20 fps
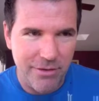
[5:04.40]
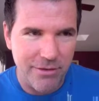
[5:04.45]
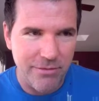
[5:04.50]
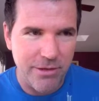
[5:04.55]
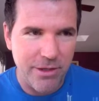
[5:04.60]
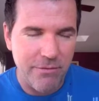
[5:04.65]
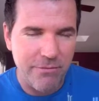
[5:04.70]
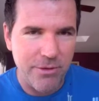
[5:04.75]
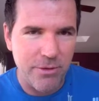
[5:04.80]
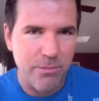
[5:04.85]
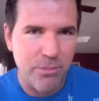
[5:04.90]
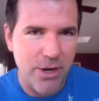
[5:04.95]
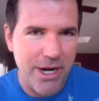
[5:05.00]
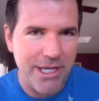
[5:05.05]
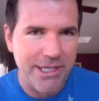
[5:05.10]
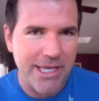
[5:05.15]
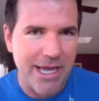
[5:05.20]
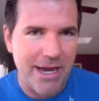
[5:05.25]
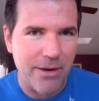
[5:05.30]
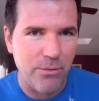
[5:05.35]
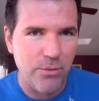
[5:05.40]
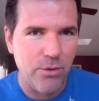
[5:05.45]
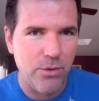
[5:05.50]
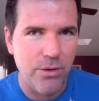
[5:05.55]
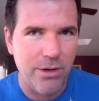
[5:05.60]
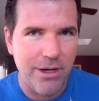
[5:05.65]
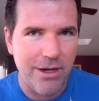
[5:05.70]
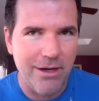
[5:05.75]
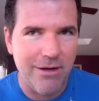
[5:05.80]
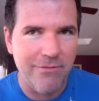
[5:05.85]
you break that
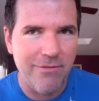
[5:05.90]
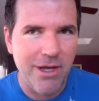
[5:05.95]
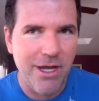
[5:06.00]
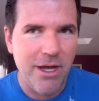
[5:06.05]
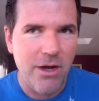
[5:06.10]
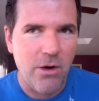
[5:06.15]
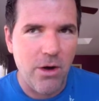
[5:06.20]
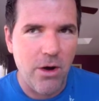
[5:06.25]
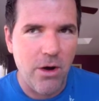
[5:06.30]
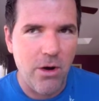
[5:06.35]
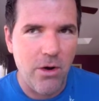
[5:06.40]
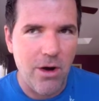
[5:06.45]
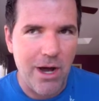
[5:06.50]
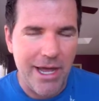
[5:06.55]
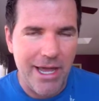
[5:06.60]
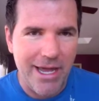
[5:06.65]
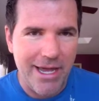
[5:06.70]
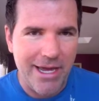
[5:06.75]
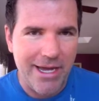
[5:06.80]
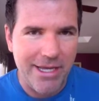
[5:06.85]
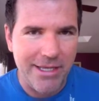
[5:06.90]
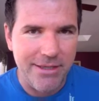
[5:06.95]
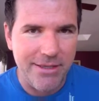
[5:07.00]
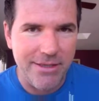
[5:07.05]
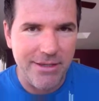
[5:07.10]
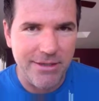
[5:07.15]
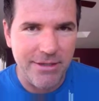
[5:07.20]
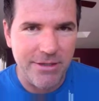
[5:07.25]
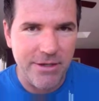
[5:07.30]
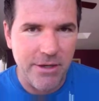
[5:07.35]
rule of, oh, I had
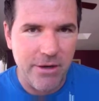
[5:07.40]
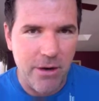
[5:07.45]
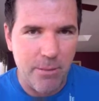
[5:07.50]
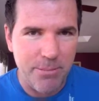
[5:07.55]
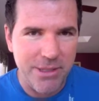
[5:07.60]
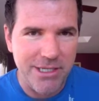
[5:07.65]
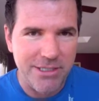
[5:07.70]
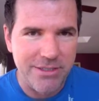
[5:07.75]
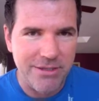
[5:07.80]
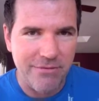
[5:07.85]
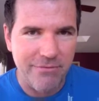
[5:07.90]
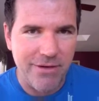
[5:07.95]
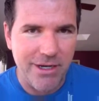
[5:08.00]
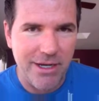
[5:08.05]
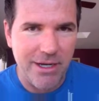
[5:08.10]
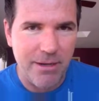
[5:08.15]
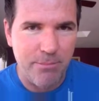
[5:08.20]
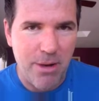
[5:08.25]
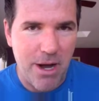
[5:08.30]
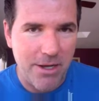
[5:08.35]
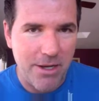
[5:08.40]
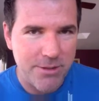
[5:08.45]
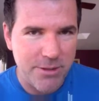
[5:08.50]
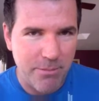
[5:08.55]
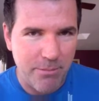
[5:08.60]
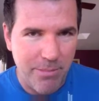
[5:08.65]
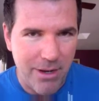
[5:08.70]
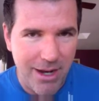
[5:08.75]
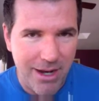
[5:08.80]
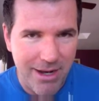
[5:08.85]
a piece of
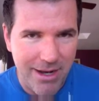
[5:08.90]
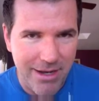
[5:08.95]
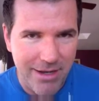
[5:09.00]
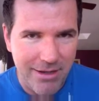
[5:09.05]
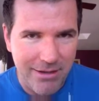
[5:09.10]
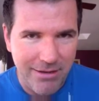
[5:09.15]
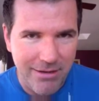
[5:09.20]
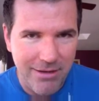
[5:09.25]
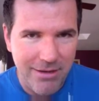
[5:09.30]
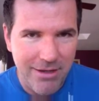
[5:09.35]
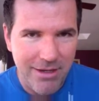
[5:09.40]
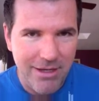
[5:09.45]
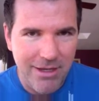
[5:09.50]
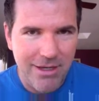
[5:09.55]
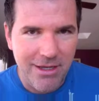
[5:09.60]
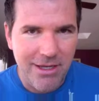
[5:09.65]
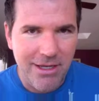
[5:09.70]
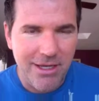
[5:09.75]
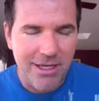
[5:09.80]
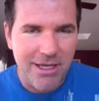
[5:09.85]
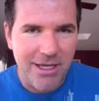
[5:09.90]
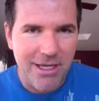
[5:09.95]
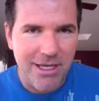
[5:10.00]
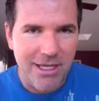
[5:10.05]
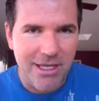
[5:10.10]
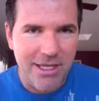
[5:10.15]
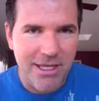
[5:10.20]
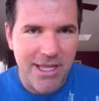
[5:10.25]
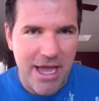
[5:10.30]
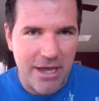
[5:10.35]
possum pie,
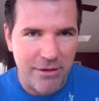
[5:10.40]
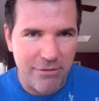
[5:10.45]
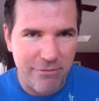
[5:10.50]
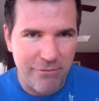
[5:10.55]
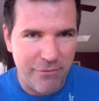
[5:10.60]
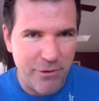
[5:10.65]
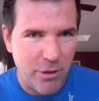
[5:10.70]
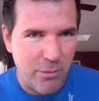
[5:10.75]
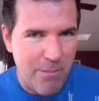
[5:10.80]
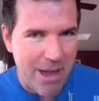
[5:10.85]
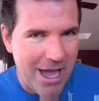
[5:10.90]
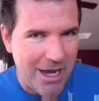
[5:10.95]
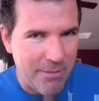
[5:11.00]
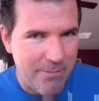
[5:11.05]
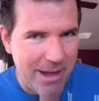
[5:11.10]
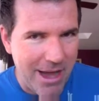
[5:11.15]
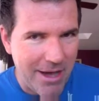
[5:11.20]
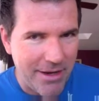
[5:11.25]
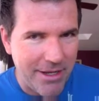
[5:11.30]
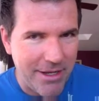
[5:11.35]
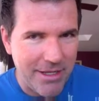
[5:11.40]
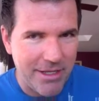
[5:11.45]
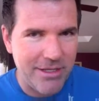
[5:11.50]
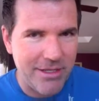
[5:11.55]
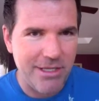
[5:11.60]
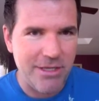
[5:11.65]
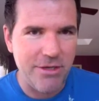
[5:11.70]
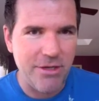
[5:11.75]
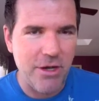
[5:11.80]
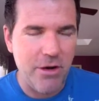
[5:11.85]
now you feel bad about it, and
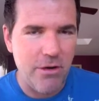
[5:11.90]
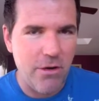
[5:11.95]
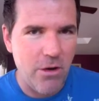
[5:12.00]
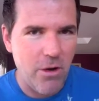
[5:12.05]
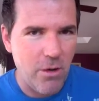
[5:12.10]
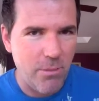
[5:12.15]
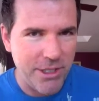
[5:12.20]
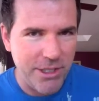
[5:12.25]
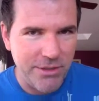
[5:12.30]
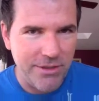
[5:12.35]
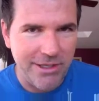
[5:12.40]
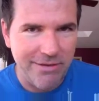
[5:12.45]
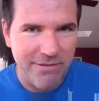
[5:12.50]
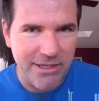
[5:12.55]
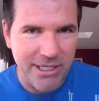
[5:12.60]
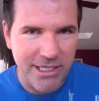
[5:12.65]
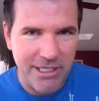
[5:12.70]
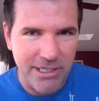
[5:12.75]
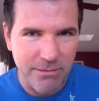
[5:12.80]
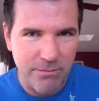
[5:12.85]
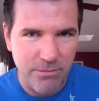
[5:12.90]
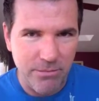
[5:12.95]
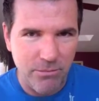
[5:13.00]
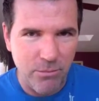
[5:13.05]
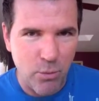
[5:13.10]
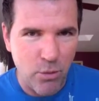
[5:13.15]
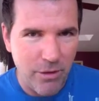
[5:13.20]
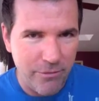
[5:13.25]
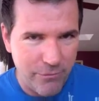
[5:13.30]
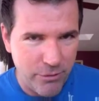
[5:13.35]
then you go home and you even eat
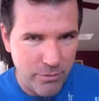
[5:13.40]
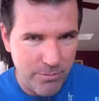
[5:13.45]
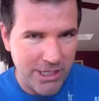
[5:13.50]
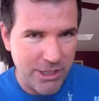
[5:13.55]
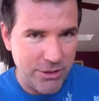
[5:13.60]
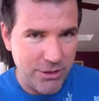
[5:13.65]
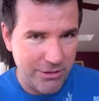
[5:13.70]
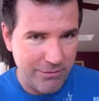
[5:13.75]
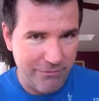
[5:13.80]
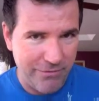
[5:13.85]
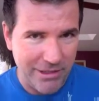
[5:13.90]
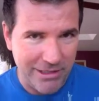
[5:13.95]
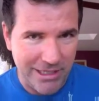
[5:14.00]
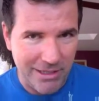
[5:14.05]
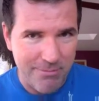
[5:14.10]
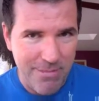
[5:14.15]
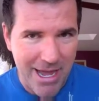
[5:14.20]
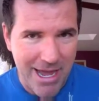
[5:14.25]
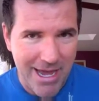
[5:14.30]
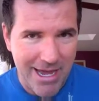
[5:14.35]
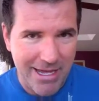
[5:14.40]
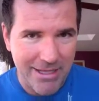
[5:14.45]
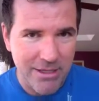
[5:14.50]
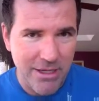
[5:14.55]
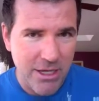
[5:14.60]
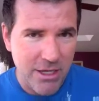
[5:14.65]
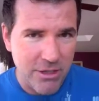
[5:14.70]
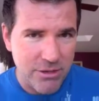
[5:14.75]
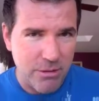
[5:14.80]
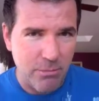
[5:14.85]
more food because you're feeling bad.
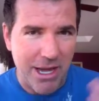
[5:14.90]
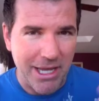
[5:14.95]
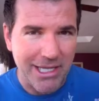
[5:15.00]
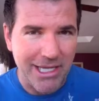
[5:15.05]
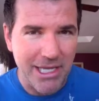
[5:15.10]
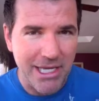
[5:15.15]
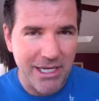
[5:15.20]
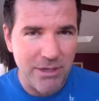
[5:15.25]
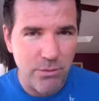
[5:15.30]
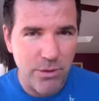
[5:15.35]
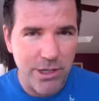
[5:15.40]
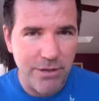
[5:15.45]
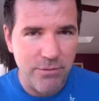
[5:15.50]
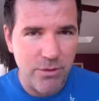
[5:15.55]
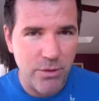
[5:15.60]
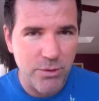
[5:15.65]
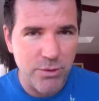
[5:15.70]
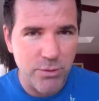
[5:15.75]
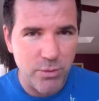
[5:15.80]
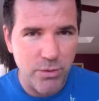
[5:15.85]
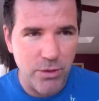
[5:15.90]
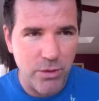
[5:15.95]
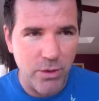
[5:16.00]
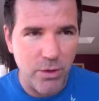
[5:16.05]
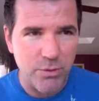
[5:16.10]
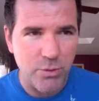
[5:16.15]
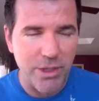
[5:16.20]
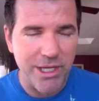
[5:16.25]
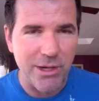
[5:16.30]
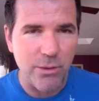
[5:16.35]
So by getting rid of those
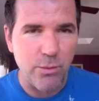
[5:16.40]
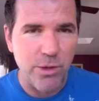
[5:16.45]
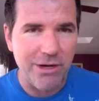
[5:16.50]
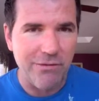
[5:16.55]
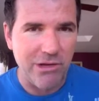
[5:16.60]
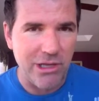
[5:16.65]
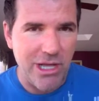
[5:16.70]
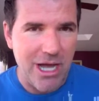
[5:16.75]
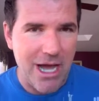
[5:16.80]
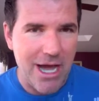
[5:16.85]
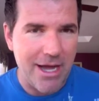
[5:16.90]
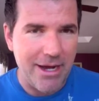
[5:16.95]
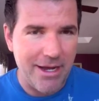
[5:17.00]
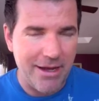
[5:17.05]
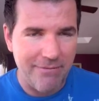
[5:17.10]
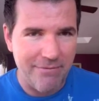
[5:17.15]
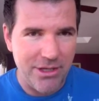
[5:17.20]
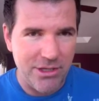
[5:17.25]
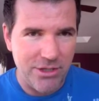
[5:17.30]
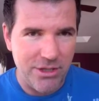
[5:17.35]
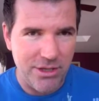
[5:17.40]
rules, we get rid of a lot of